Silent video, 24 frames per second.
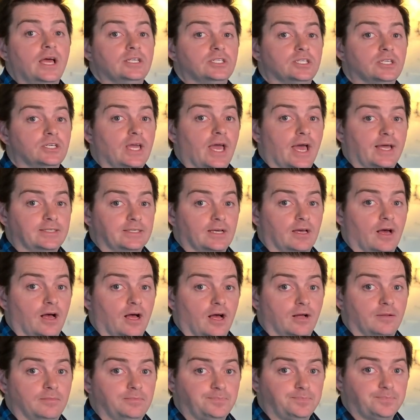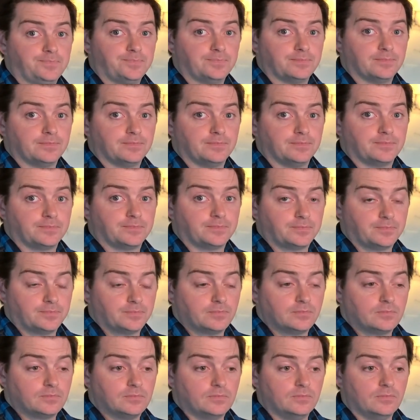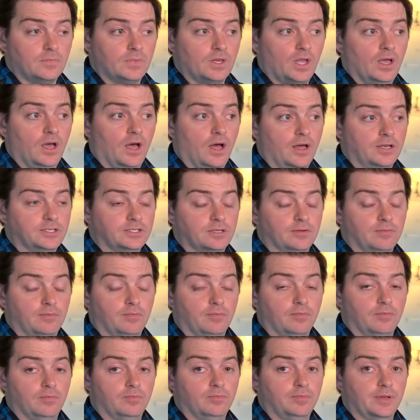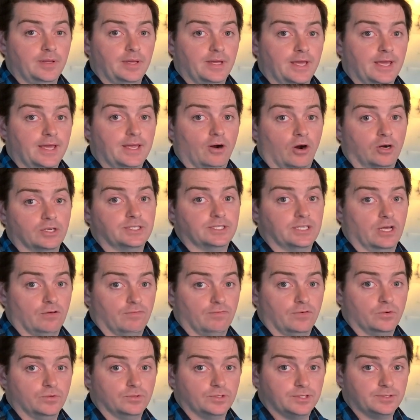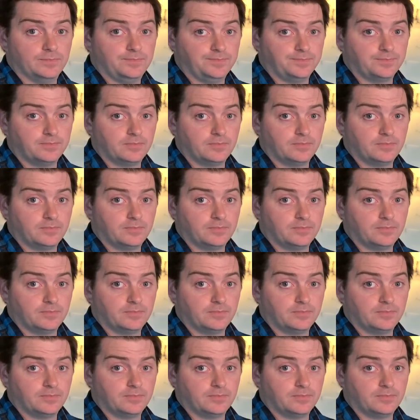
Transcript: to get to be in our cell phones.